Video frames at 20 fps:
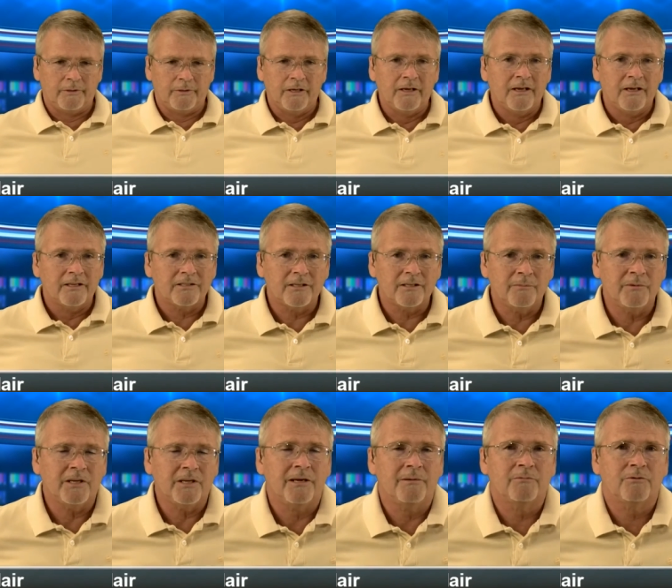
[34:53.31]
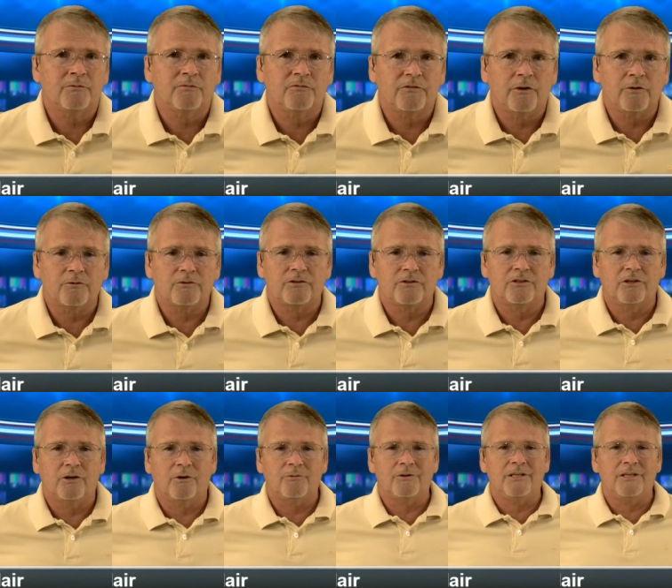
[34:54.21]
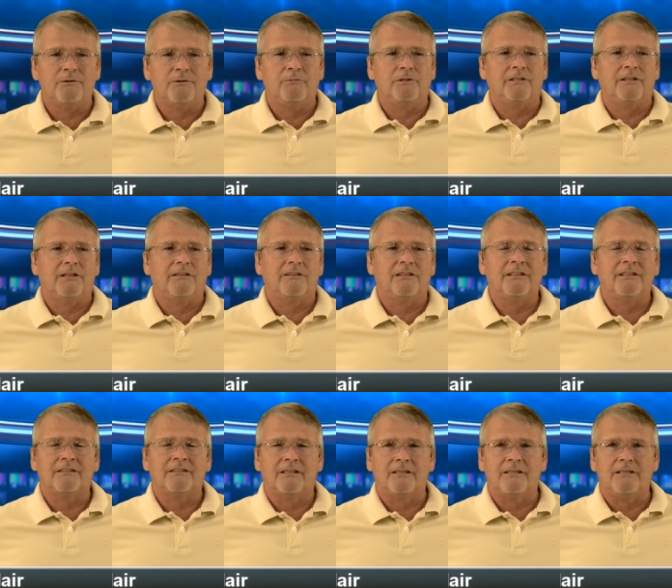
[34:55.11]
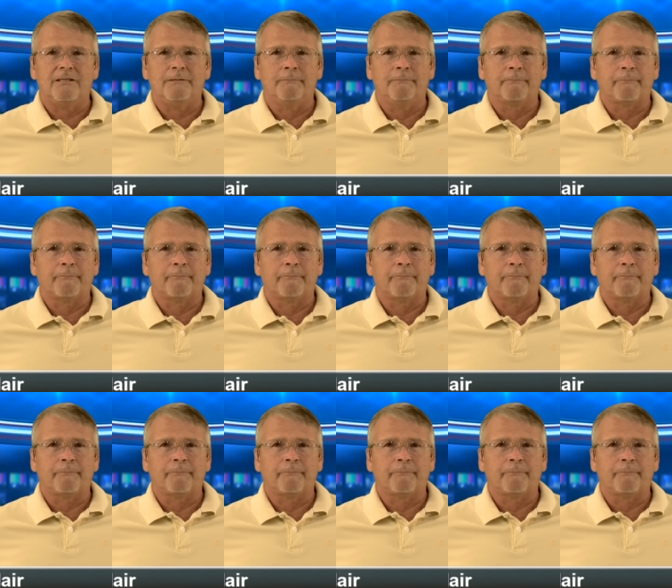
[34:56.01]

And sometimes folks don't need what they think they need.